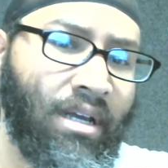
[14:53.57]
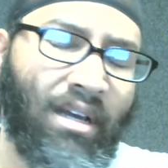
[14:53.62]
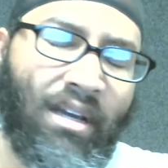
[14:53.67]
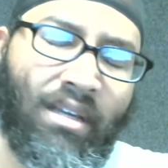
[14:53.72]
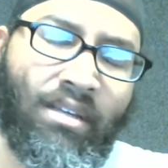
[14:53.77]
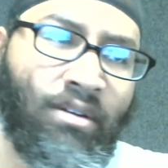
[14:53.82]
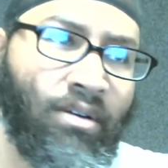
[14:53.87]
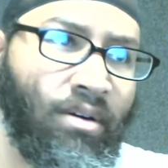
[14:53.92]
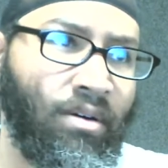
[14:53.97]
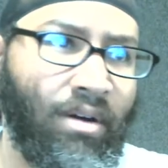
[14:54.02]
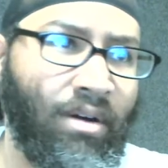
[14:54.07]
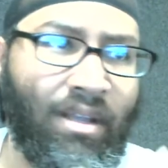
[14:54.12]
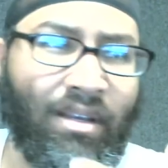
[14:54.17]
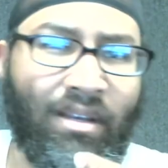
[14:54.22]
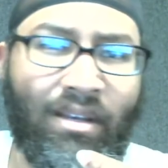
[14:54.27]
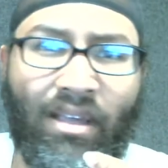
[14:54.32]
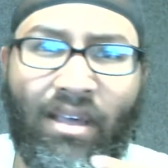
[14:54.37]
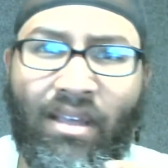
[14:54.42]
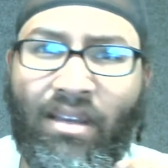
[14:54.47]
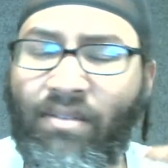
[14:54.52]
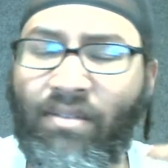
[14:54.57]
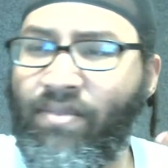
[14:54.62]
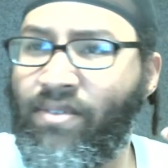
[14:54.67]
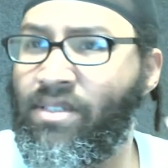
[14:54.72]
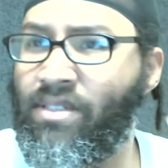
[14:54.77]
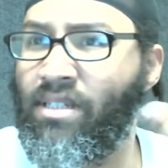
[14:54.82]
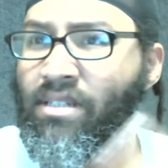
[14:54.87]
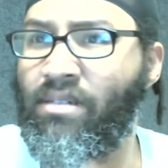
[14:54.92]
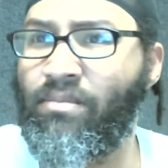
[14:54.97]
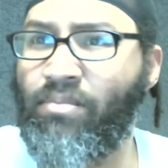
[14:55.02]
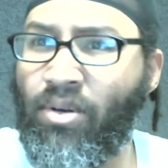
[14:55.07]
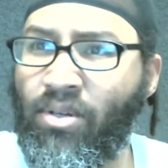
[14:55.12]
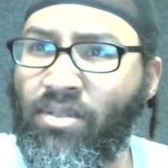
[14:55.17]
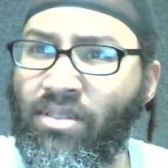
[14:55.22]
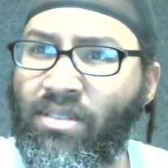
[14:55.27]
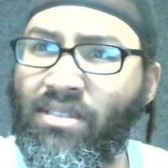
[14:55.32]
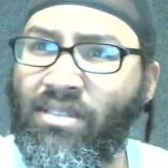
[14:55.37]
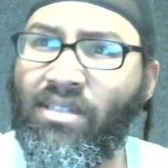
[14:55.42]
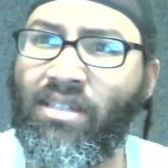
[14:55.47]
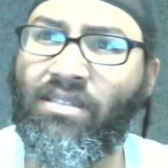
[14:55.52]
And if such a
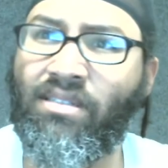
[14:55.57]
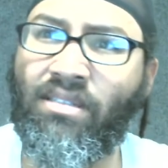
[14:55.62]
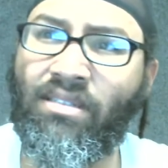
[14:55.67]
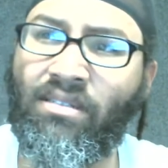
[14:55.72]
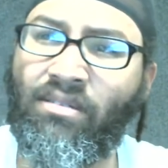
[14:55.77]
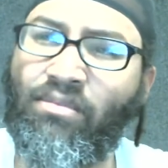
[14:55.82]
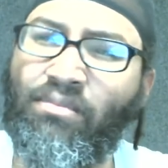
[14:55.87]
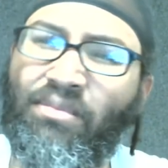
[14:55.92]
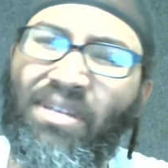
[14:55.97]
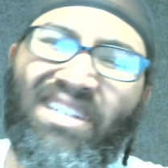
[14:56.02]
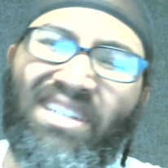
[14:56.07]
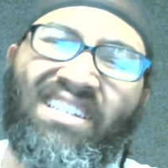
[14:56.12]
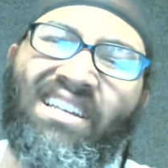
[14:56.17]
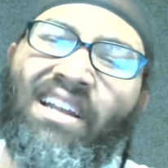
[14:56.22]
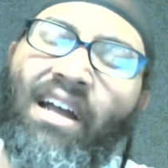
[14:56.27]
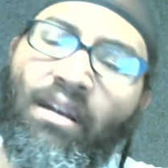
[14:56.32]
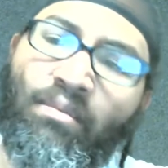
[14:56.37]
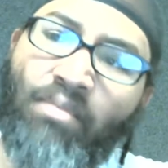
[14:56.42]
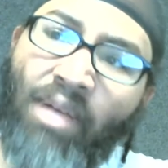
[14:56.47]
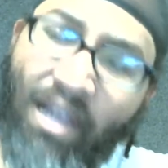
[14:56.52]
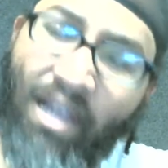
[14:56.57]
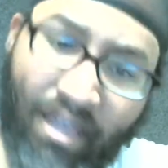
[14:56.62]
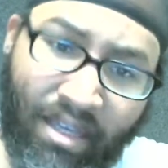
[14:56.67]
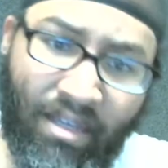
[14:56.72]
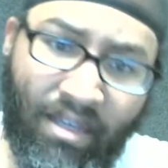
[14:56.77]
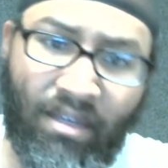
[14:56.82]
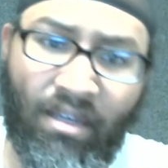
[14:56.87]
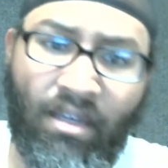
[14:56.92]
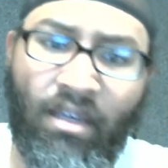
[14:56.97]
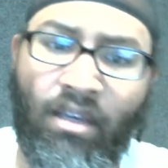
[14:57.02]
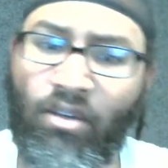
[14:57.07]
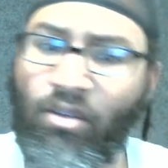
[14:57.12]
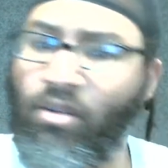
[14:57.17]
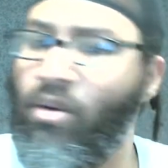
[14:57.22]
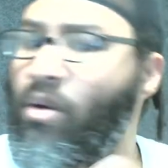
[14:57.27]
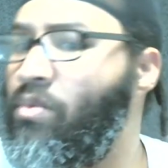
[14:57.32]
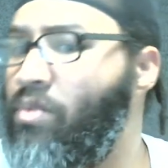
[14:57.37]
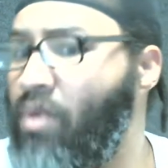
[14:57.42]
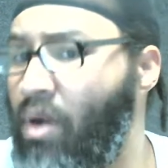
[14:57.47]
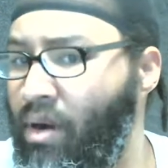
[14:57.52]
person says to you, man, get out of my ear. You
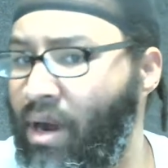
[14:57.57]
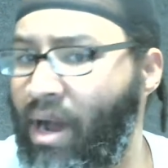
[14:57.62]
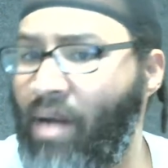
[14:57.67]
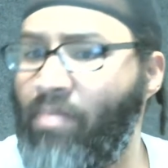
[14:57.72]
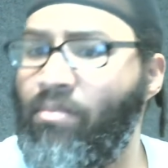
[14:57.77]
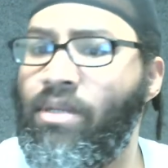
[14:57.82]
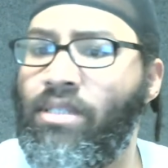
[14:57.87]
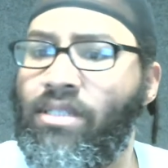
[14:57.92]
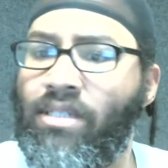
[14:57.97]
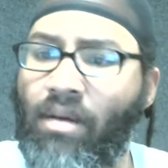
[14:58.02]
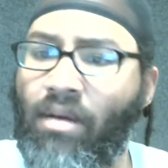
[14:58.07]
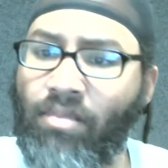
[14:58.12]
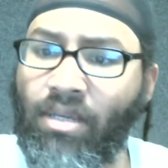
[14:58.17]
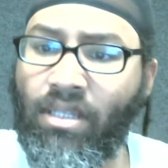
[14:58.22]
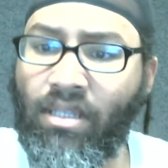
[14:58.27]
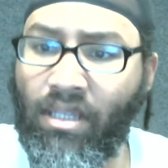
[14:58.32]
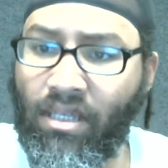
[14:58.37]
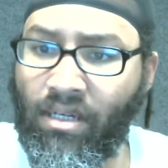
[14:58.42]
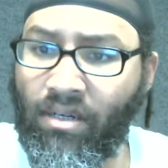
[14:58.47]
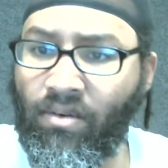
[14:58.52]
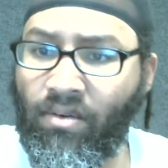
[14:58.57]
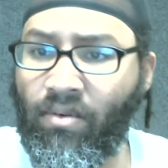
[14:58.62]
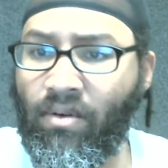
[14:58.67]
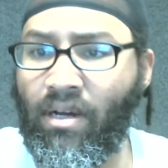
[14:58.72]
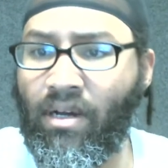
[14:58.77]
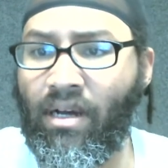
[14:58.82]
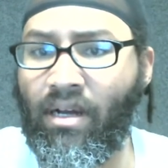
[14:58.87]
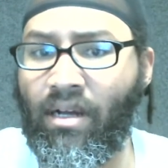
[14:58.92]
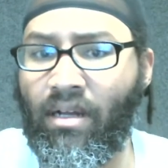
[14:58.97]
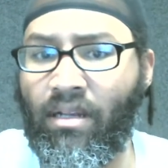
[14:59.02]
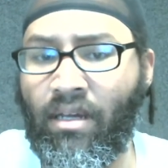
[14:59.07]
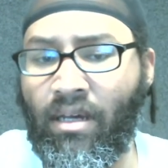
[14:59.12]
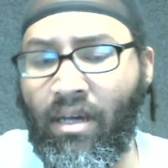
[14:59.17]
don't know how much I've been leaning on God.